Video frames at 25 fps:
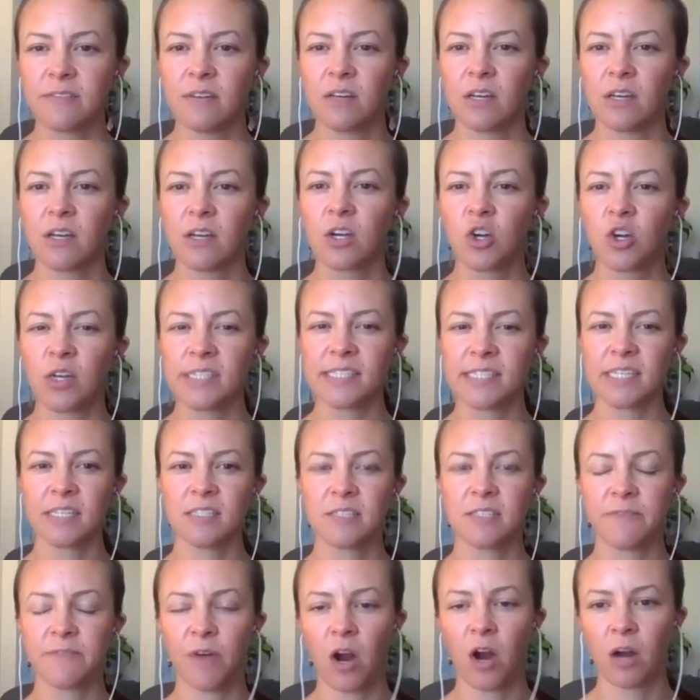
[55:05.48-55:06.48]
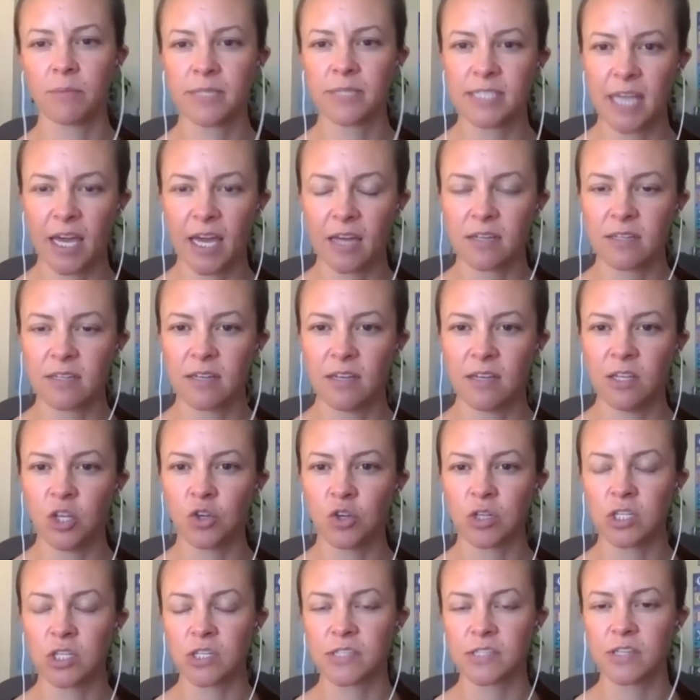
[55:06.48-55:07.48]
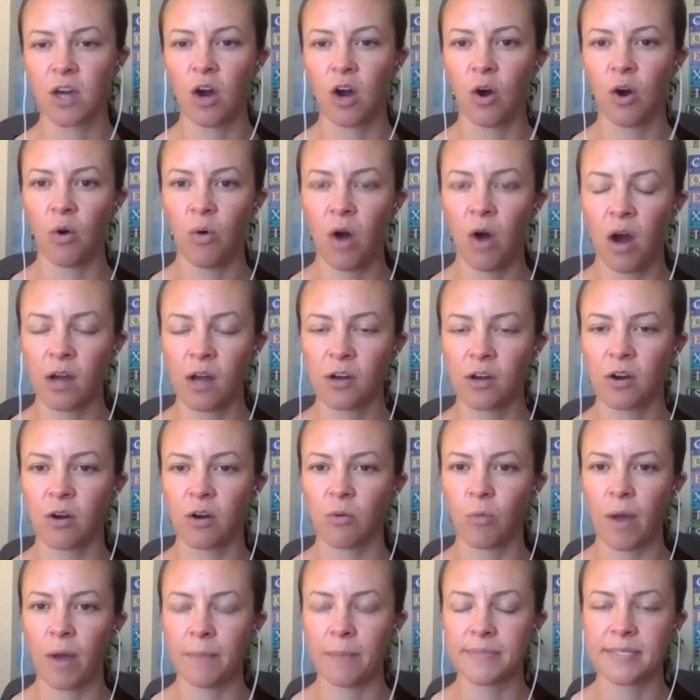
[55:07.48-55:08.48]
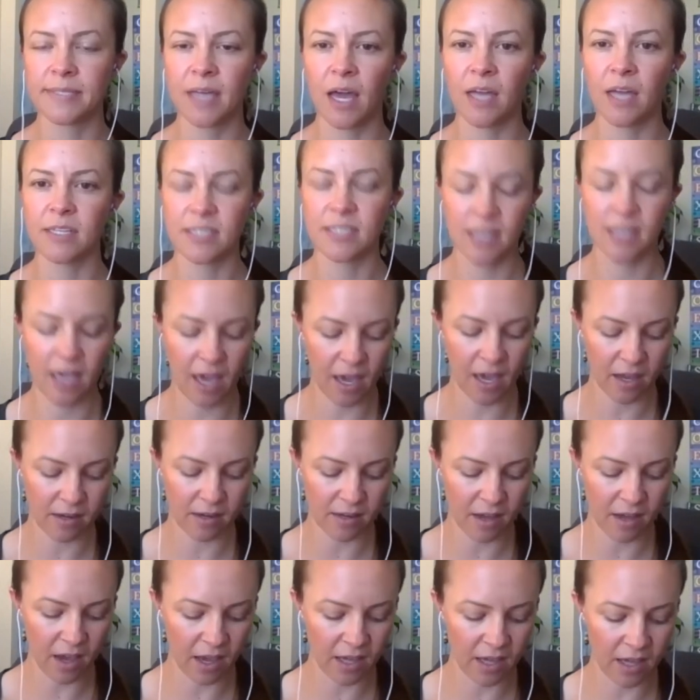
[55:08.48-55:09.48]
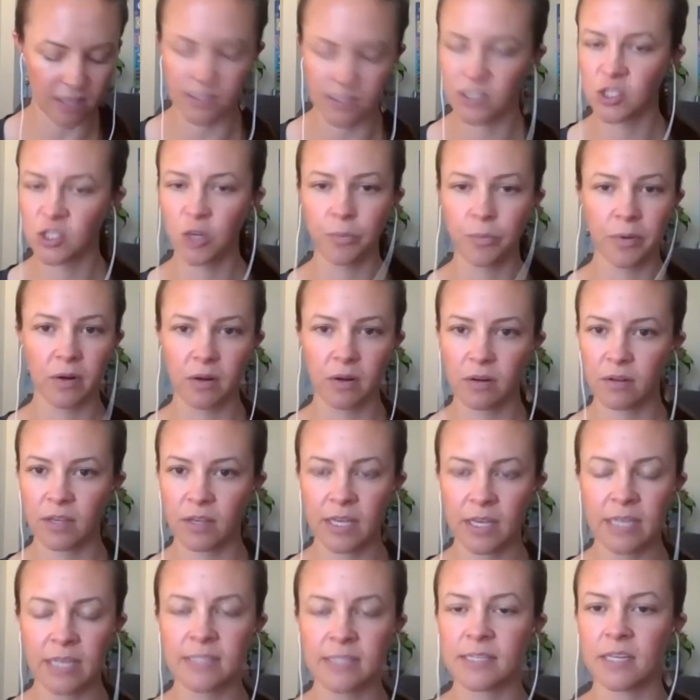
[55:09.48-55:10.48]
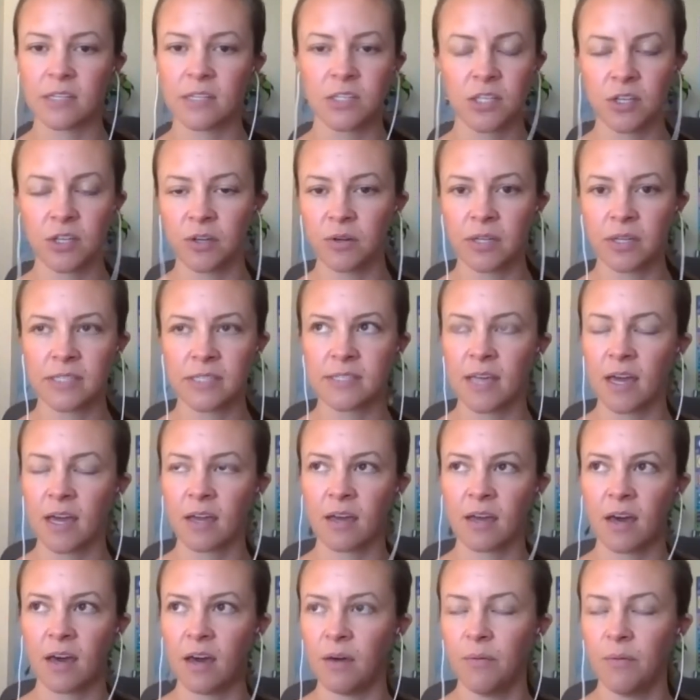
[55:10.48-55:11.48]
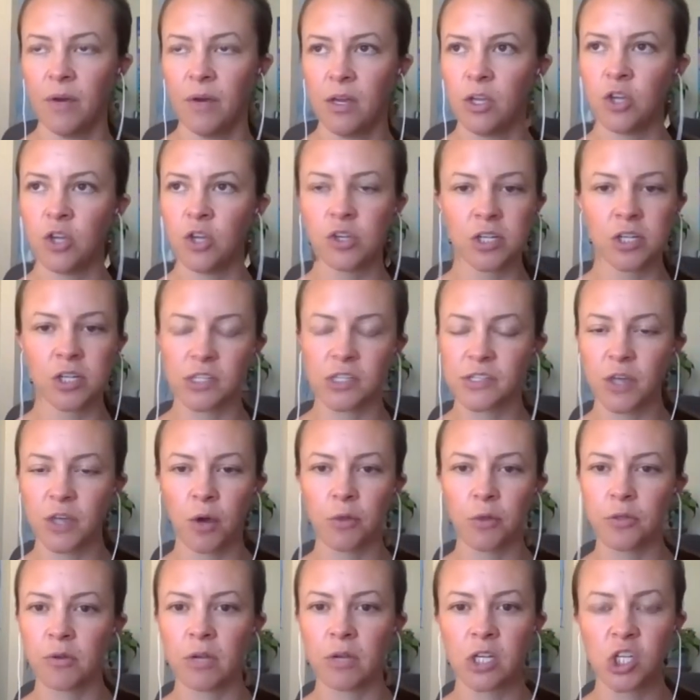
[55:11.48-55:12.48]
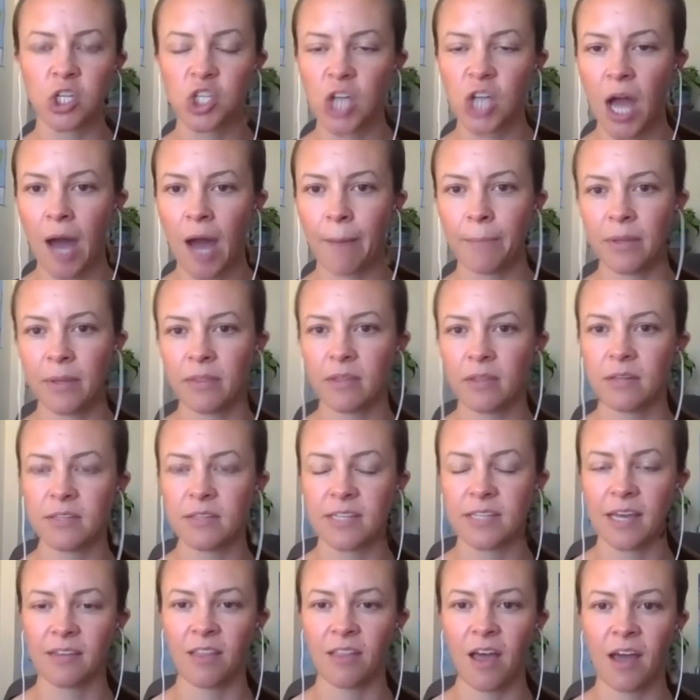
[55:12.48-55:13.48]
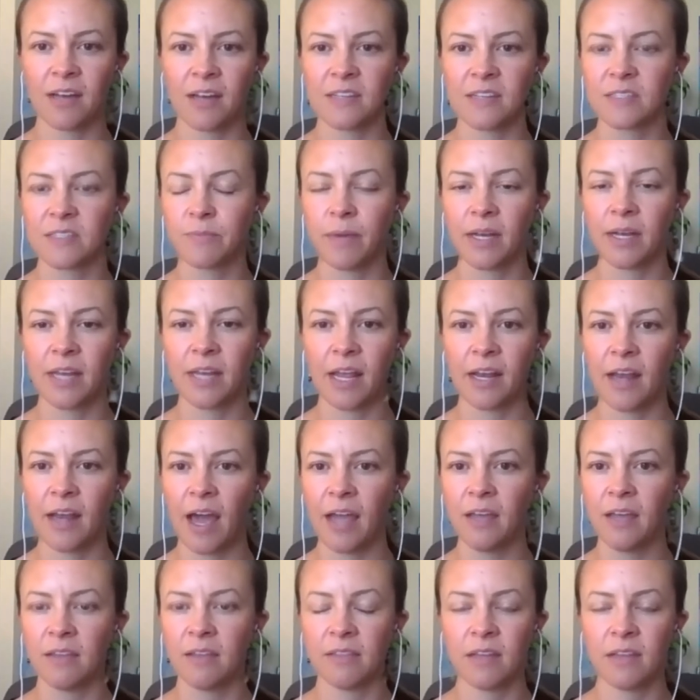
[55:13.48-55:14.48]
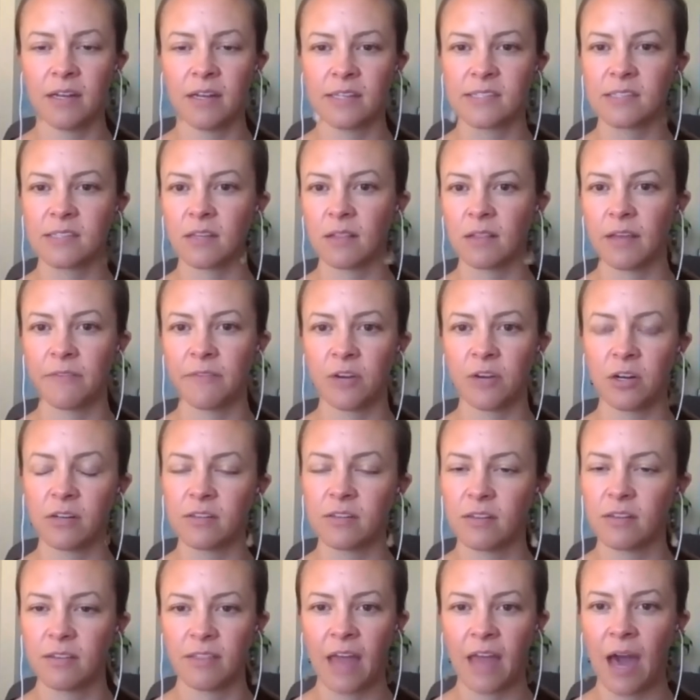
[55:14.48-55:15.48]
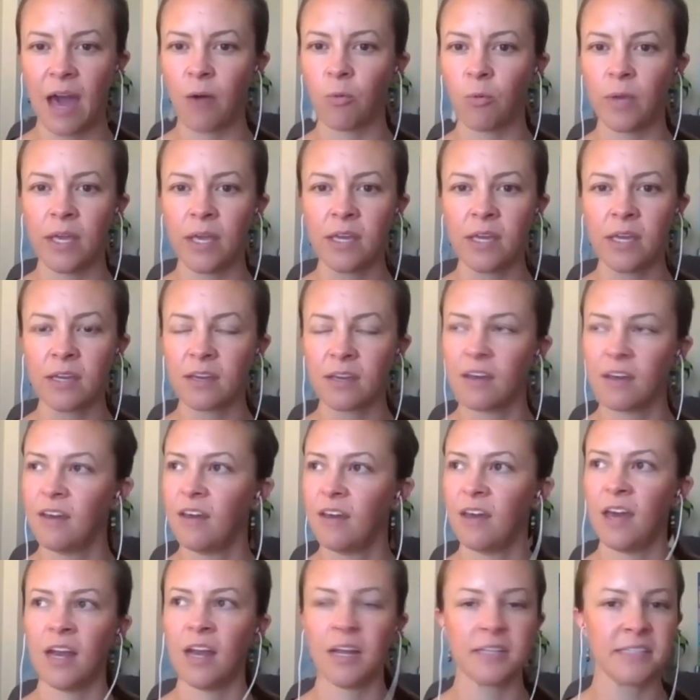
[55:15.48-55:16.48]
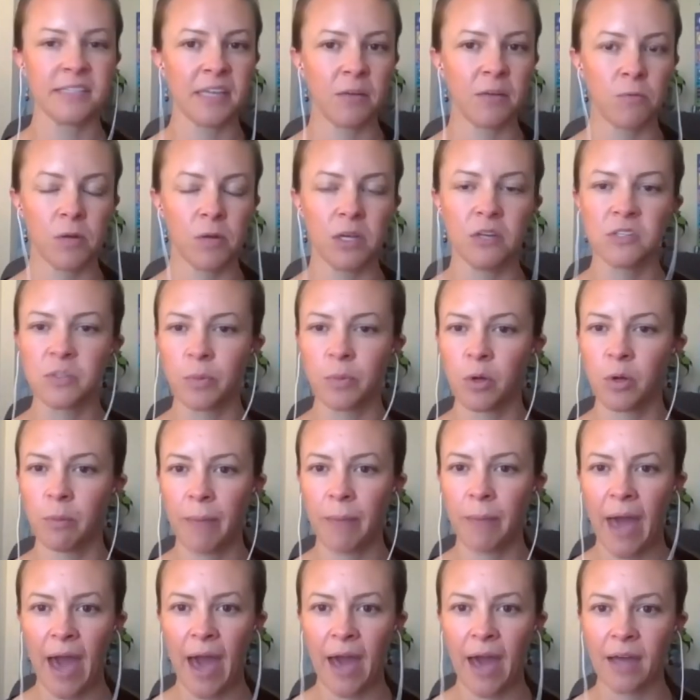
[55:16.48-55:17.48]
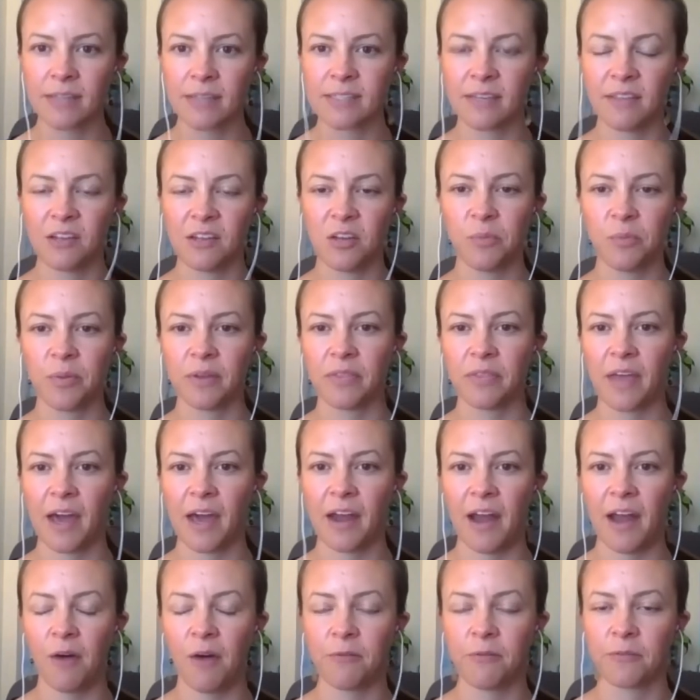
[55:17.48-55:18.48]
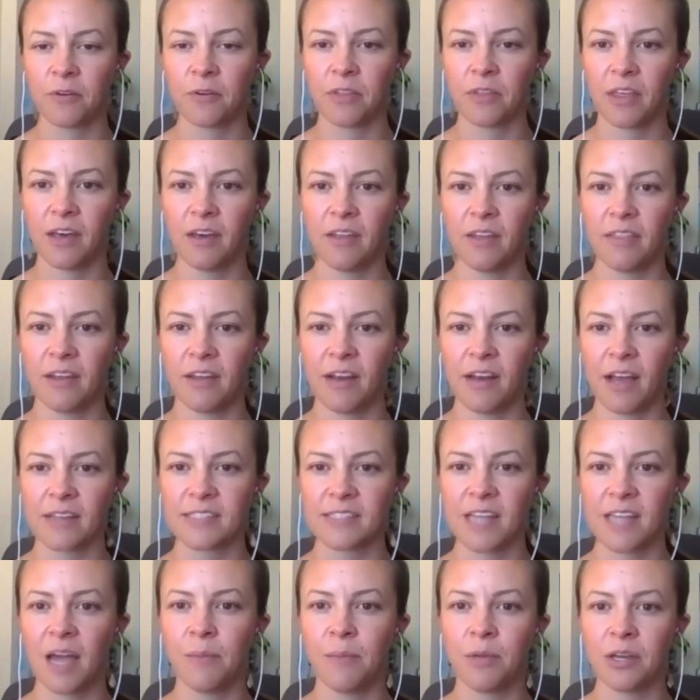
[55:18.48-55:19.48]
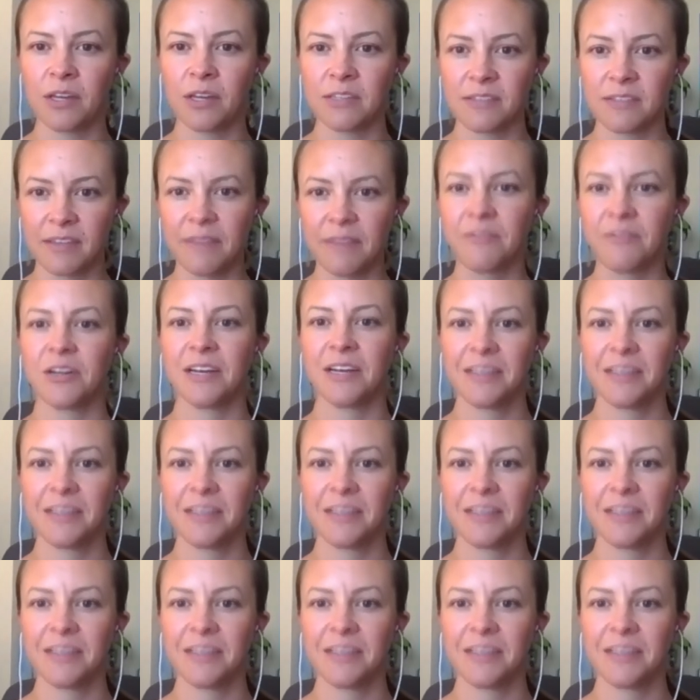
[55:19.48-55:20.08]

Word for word: kristen's farm stand and you can just go on her website and uh, it's super easy too it's like a you can just go through and shop and the deadline is monday night and then it's delivered that week and it's in reusable bags and then you put that out for the, the next time you get delivery